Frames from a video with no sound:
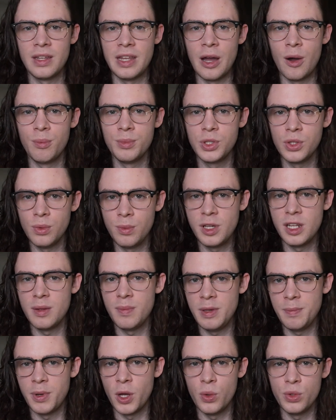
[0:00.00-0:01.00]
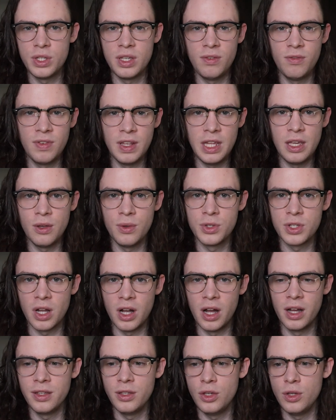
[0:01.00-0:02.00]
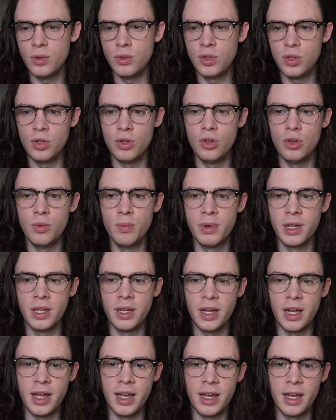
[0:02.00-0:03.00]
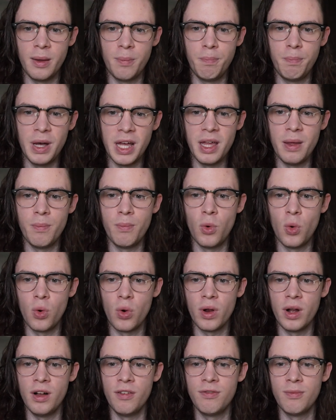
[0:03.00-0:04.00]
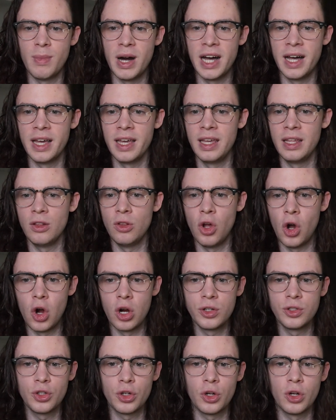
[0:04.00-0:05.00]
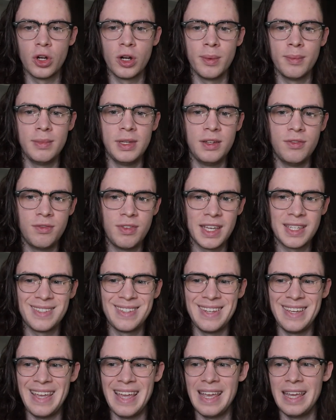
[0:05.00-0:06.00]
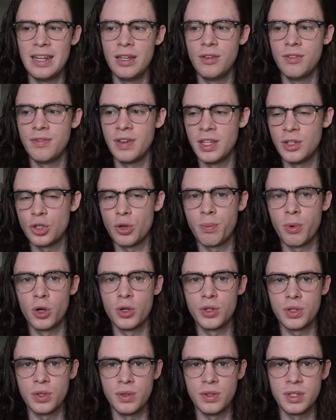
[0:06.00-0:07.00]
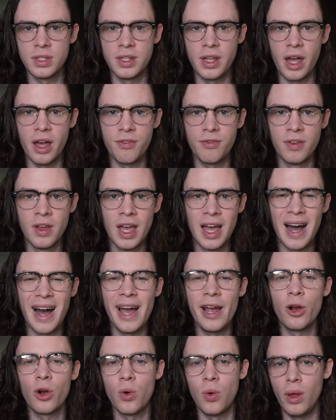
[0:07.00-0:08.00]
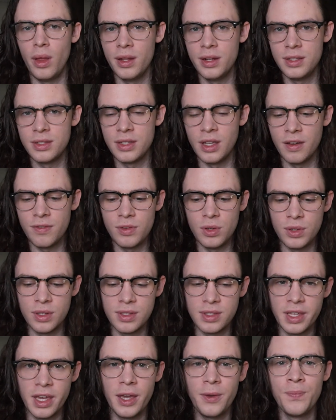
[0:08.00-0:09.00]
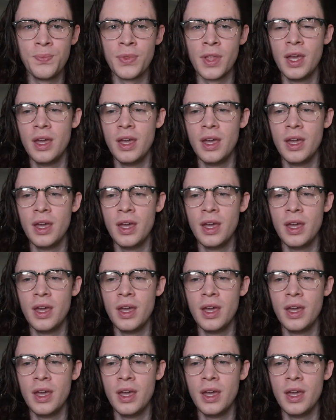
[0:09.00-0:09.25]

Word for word: Now I'm still going to be posting videos on YouTube, uh, but more of my long-term investigative interpersonal stuff, higher quality stuff you could say,